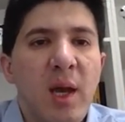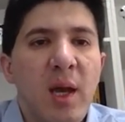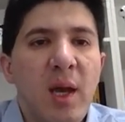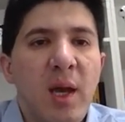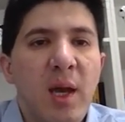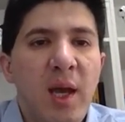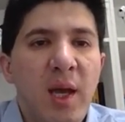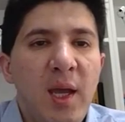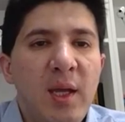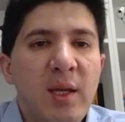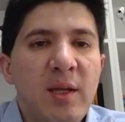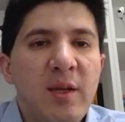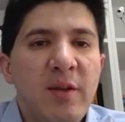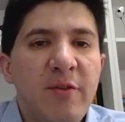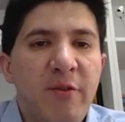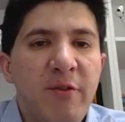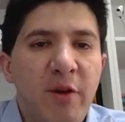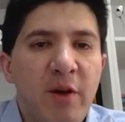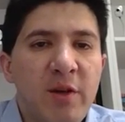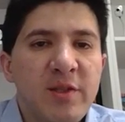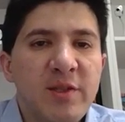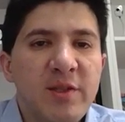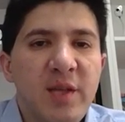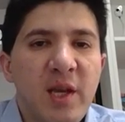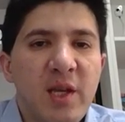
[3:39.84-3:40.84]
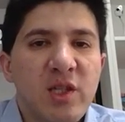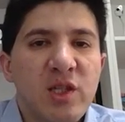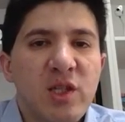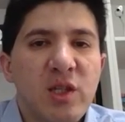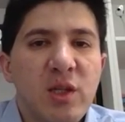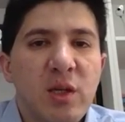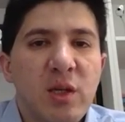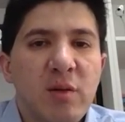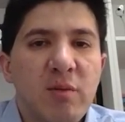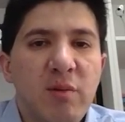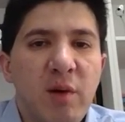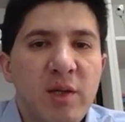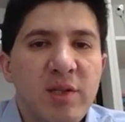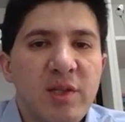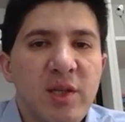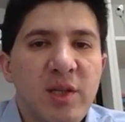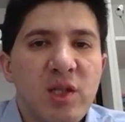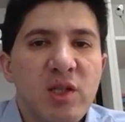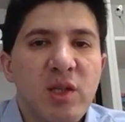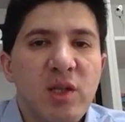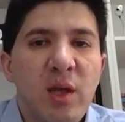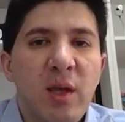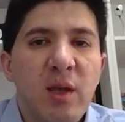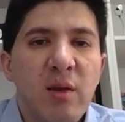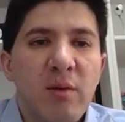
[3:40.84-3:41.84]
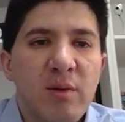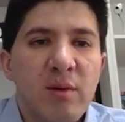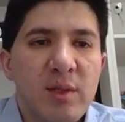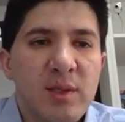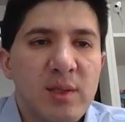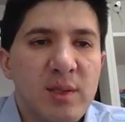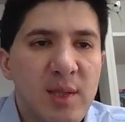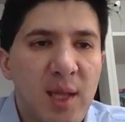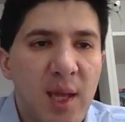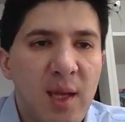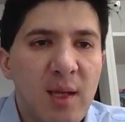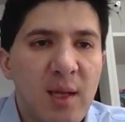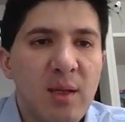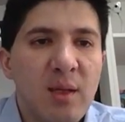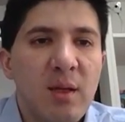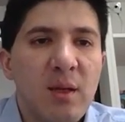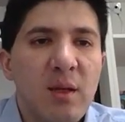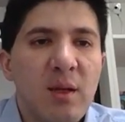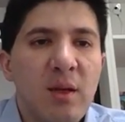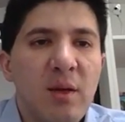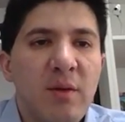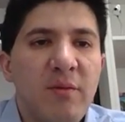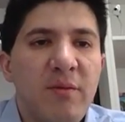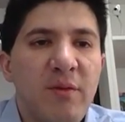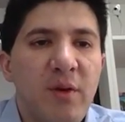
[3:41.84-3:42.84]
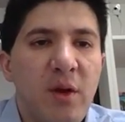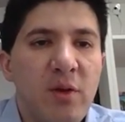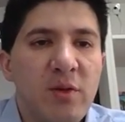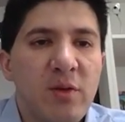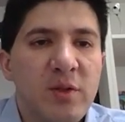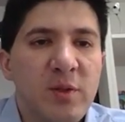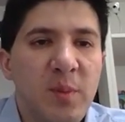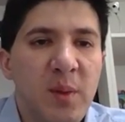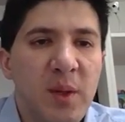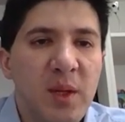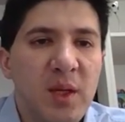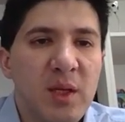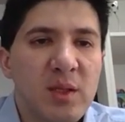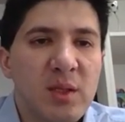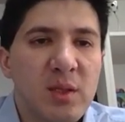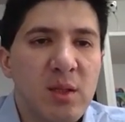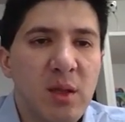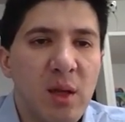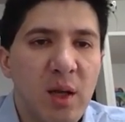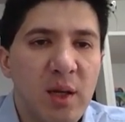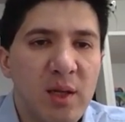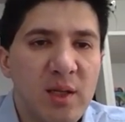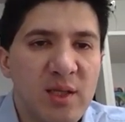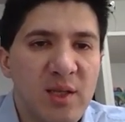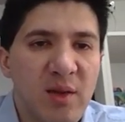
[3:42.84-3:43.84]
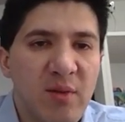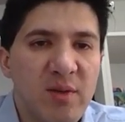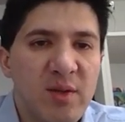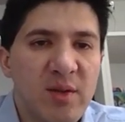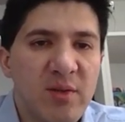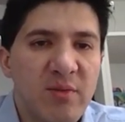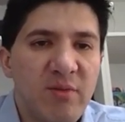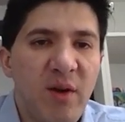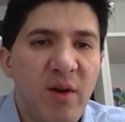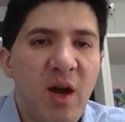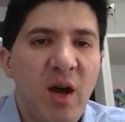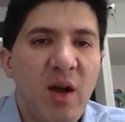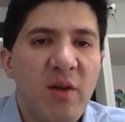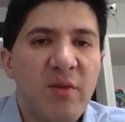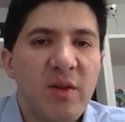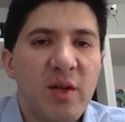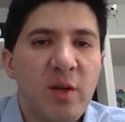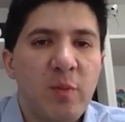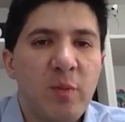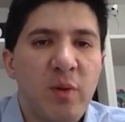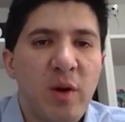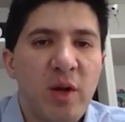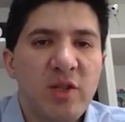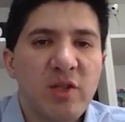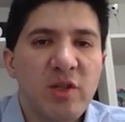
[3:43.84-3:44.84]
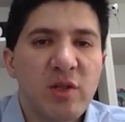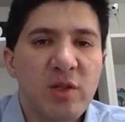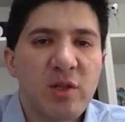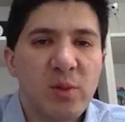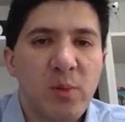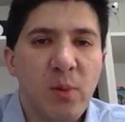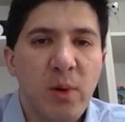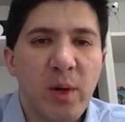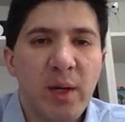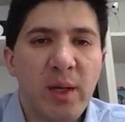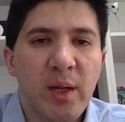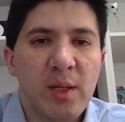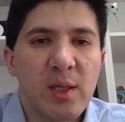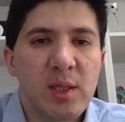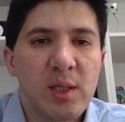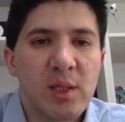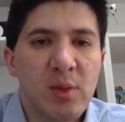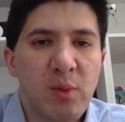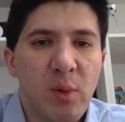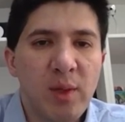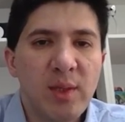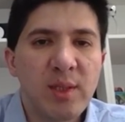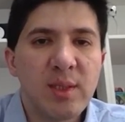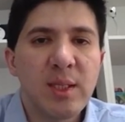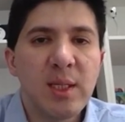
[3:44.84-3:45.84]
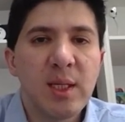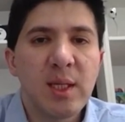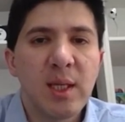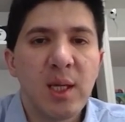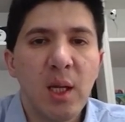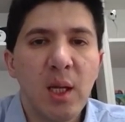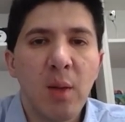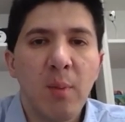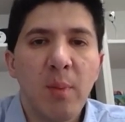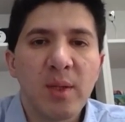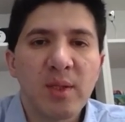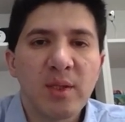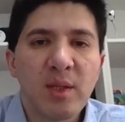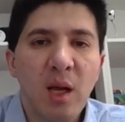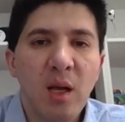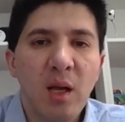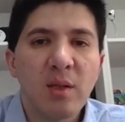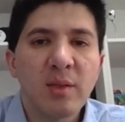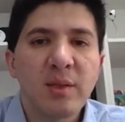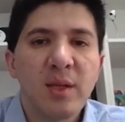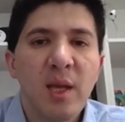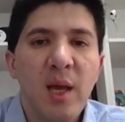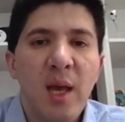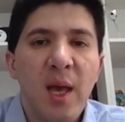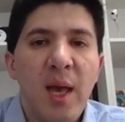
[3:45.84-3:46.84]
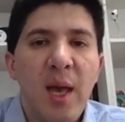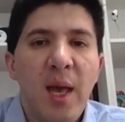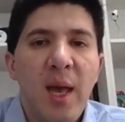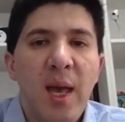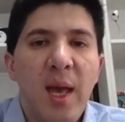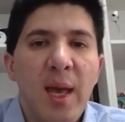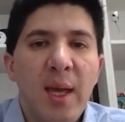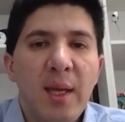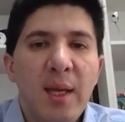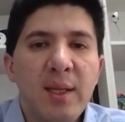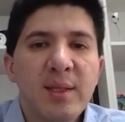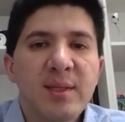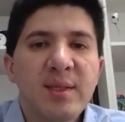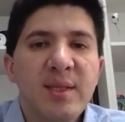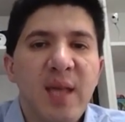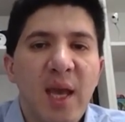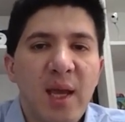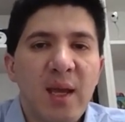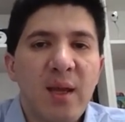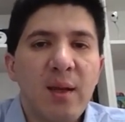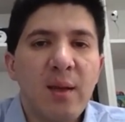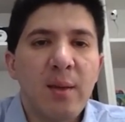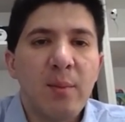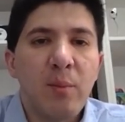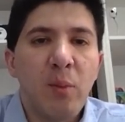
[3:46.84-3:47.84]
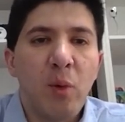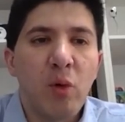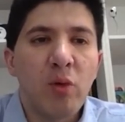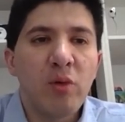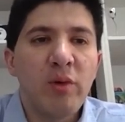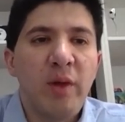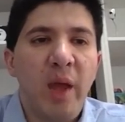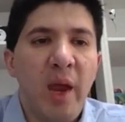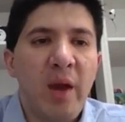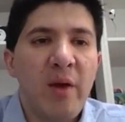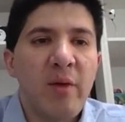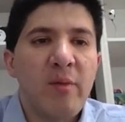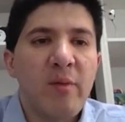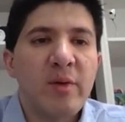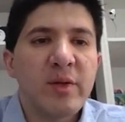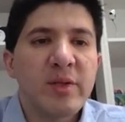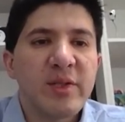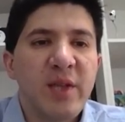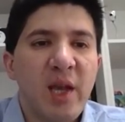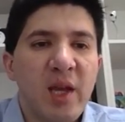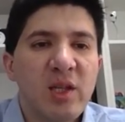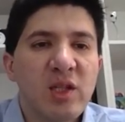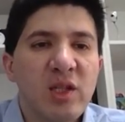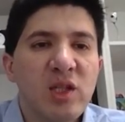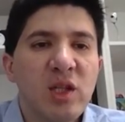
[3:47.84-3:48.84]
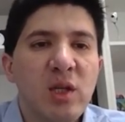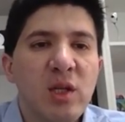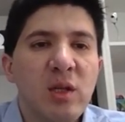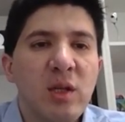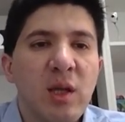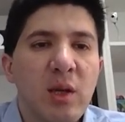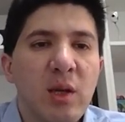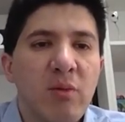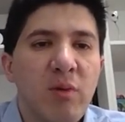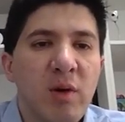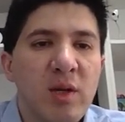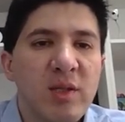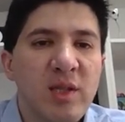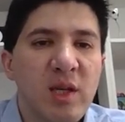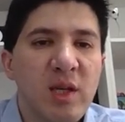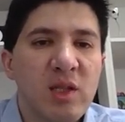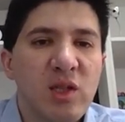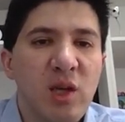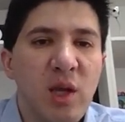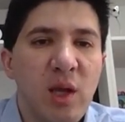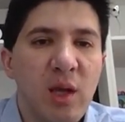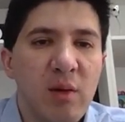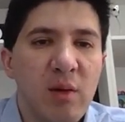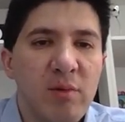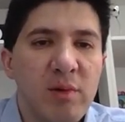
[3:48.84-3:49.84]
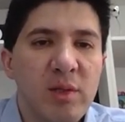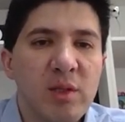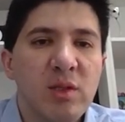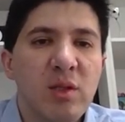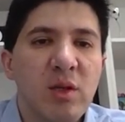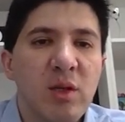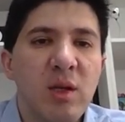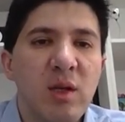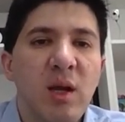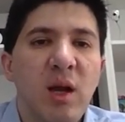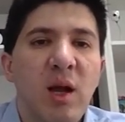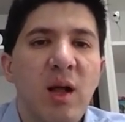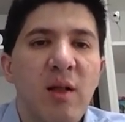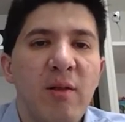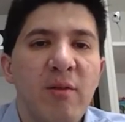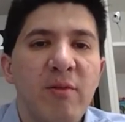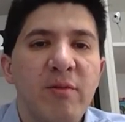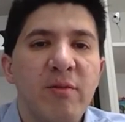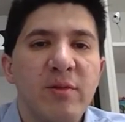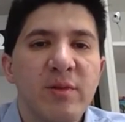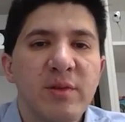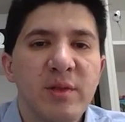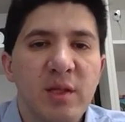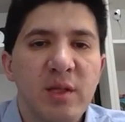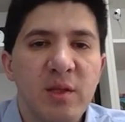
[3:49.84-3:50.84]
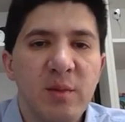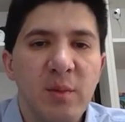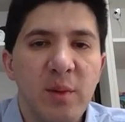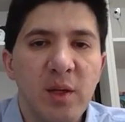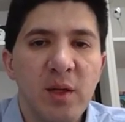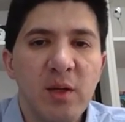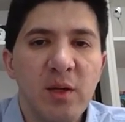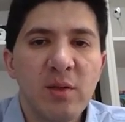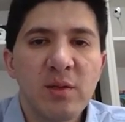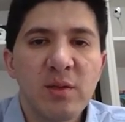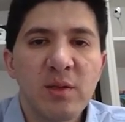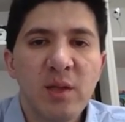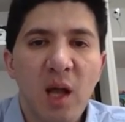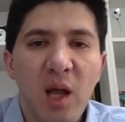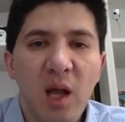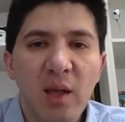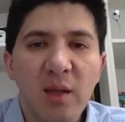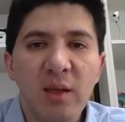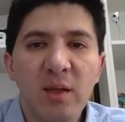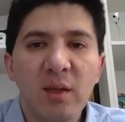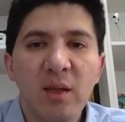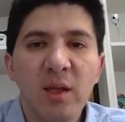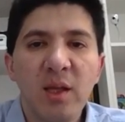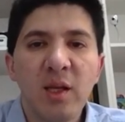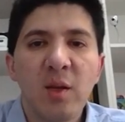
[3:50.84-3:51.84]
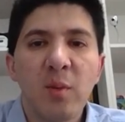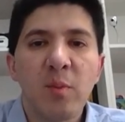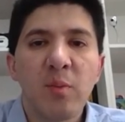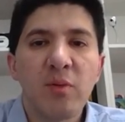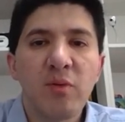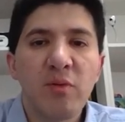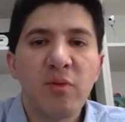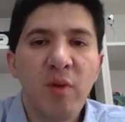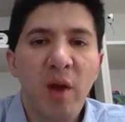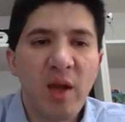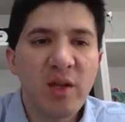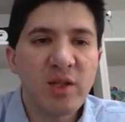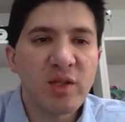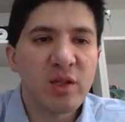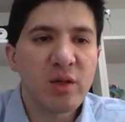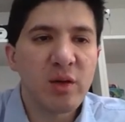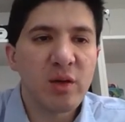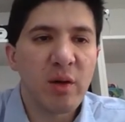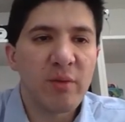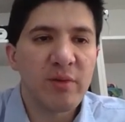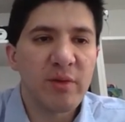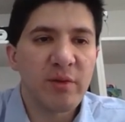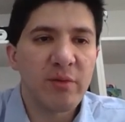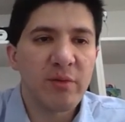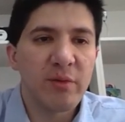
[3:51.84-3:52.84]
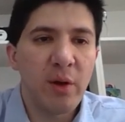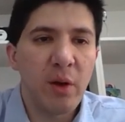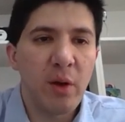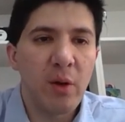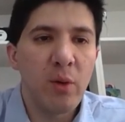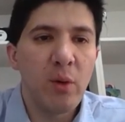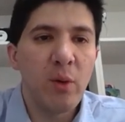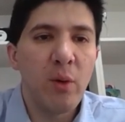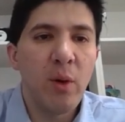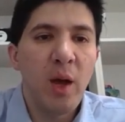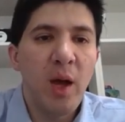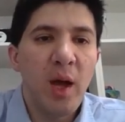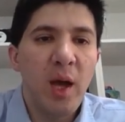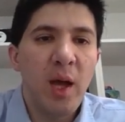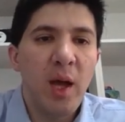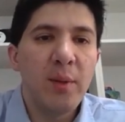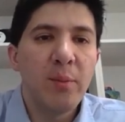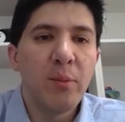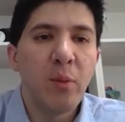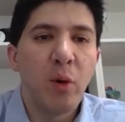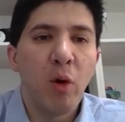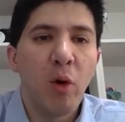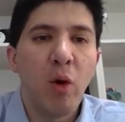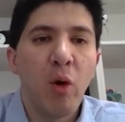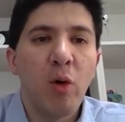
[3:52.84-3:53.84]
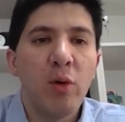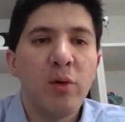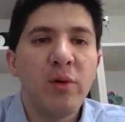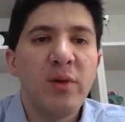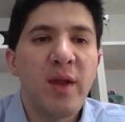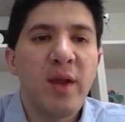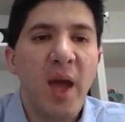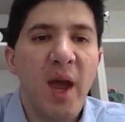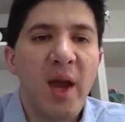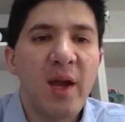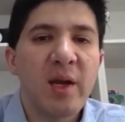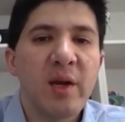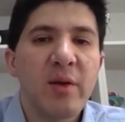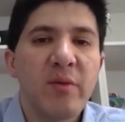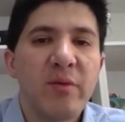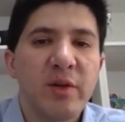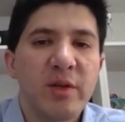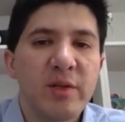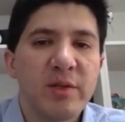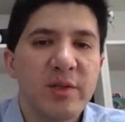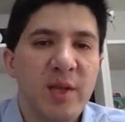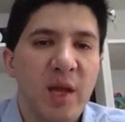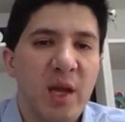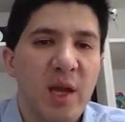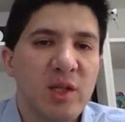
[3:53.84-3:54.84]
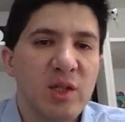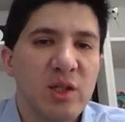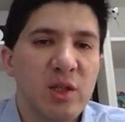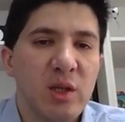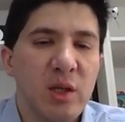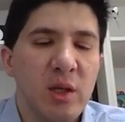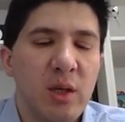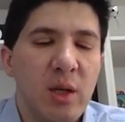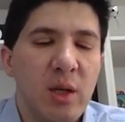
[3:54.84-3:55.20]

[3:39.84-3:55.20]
In the first section, the cross-section area is 10, flow speed is 275, and the pressure is 120 kilopascals. In the second, more narrower section, the cross-section area is 2.5 centimeters. Calculate the pressure of the flow in more narrower section.